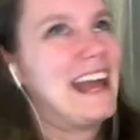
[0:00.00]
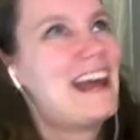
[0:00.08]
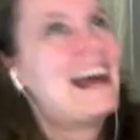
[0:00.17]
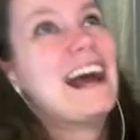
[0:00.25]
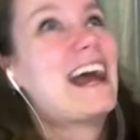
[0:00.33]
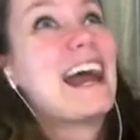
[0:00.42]

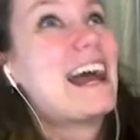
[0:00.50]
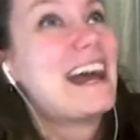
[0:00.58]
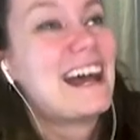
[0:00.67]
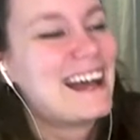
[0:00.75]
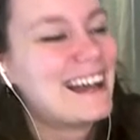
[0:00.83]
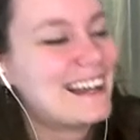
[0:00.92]

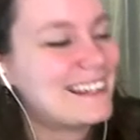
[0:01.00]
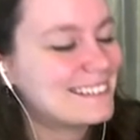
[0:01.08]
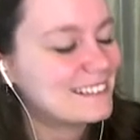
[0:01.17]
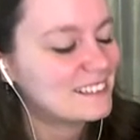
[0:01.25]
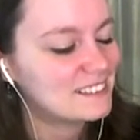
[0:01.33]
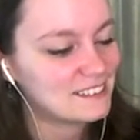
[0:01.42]

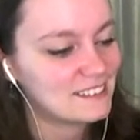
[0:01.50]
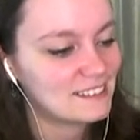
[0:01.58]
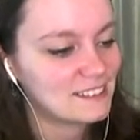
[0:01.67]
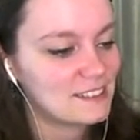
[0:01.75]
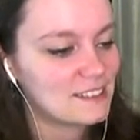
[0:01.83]
Nothing is said.